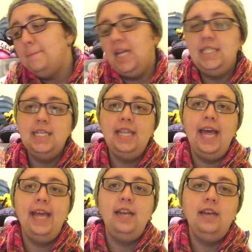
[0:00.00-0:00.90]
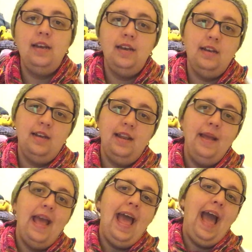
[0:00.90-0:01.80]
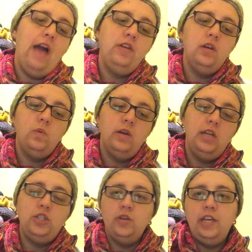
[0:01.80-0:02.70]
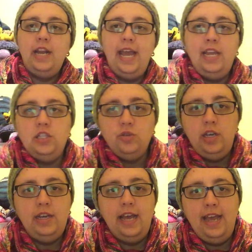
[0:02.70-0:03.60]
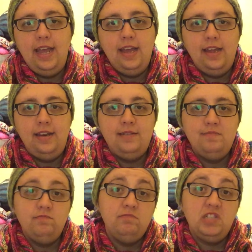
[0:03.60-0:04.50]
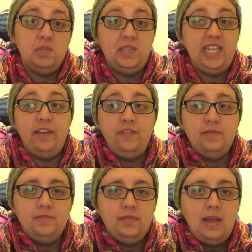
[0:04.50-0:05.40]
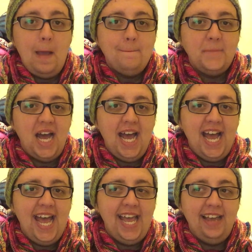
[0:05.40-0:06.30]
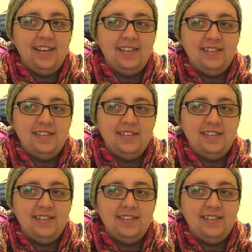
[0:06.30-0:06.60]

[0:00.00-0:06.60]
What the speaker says: But until then, have a good one. Enjoy your night. Enjoy your day. And just be safe. Bye.